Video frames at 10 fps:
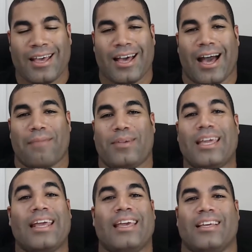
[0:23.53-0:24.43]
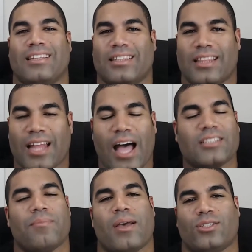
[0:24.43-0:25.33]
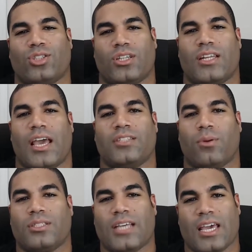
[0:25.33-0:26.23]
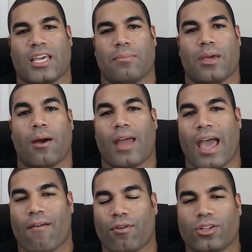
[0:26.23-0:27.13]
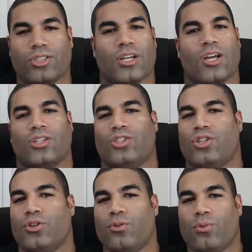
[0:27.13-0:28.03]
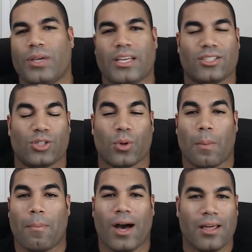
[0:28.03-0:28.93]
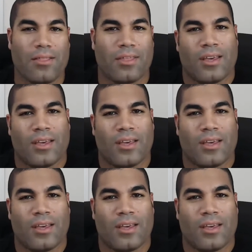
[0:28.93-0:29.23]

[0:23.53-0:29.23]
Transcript: I'm getting lots of messages a day, so it's taking me on average 2 weeks to a month